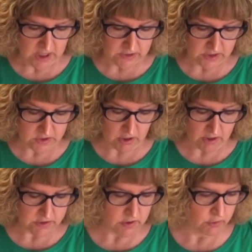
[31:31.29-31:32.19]
These are
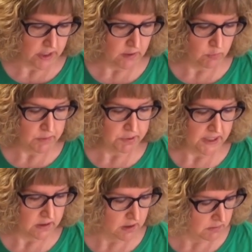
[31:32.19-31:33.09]
also great. We
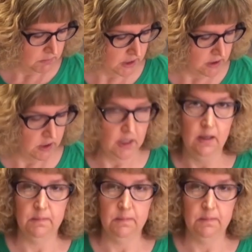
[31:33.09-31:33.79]
plant them in the